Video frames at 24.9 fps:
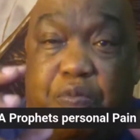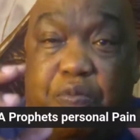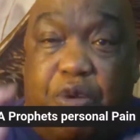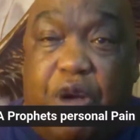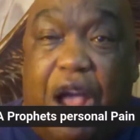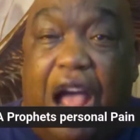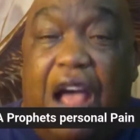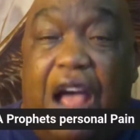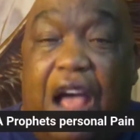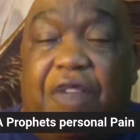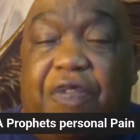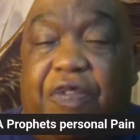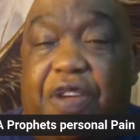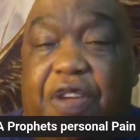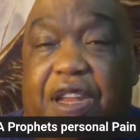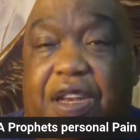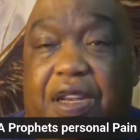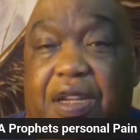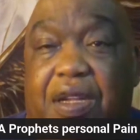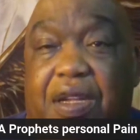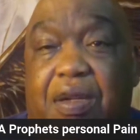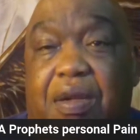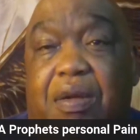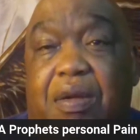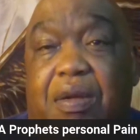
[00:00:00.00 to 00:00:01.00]
Prophet
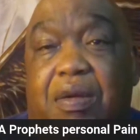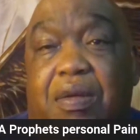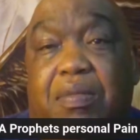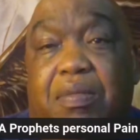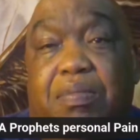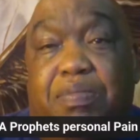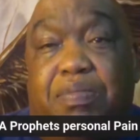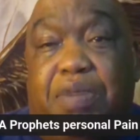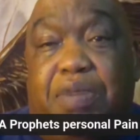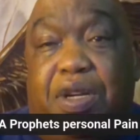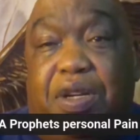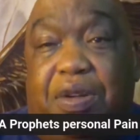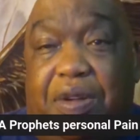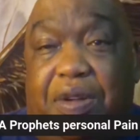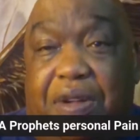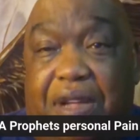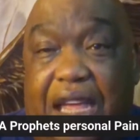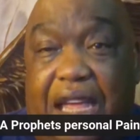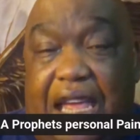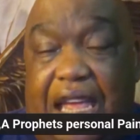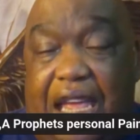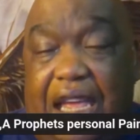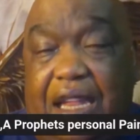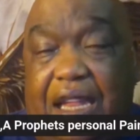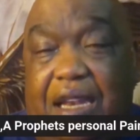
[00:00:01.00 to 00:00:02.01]

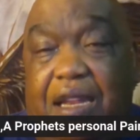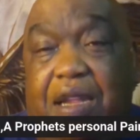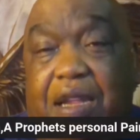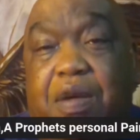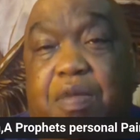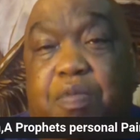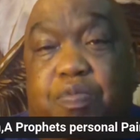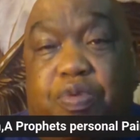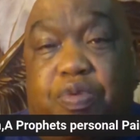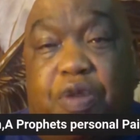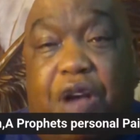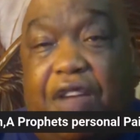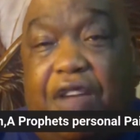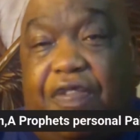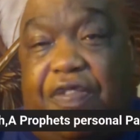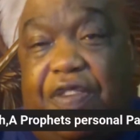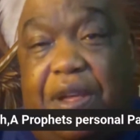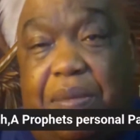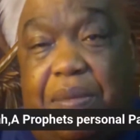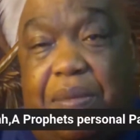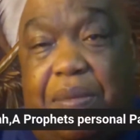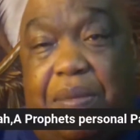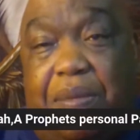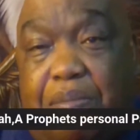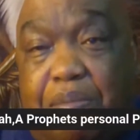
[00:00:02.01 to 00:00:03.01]
Bullhead, Prophet
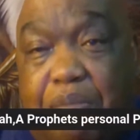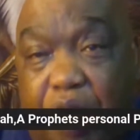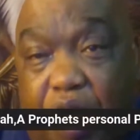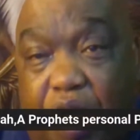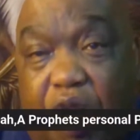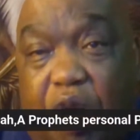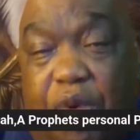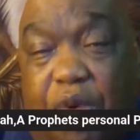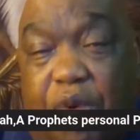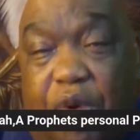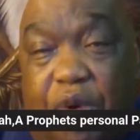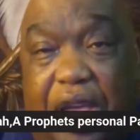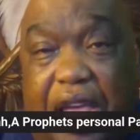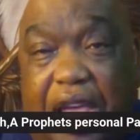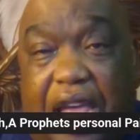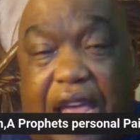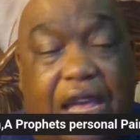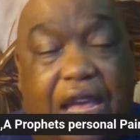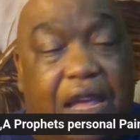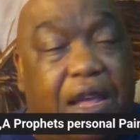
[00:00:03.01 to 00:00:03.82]
Marblehead,